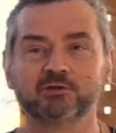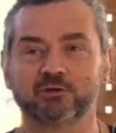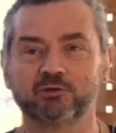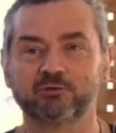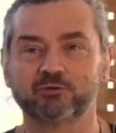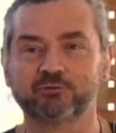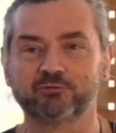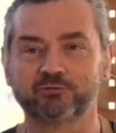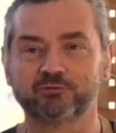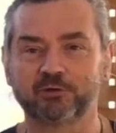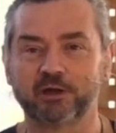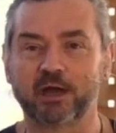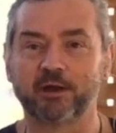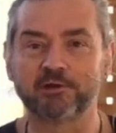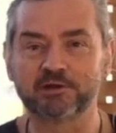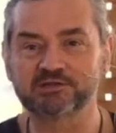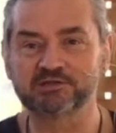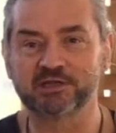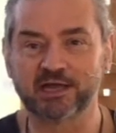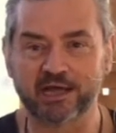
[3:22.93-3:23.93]
sort of
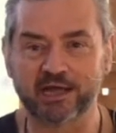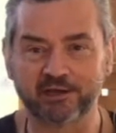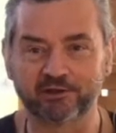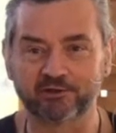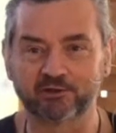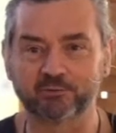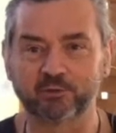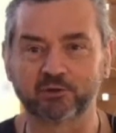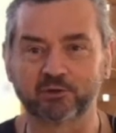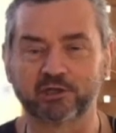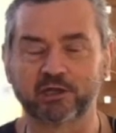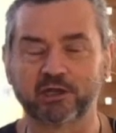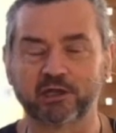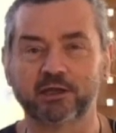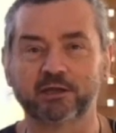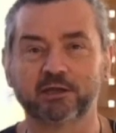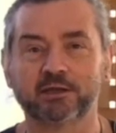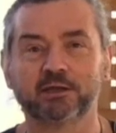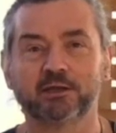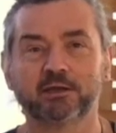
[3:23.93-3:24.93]
understanding of the
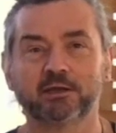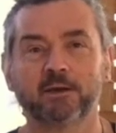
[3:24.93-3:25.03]
body,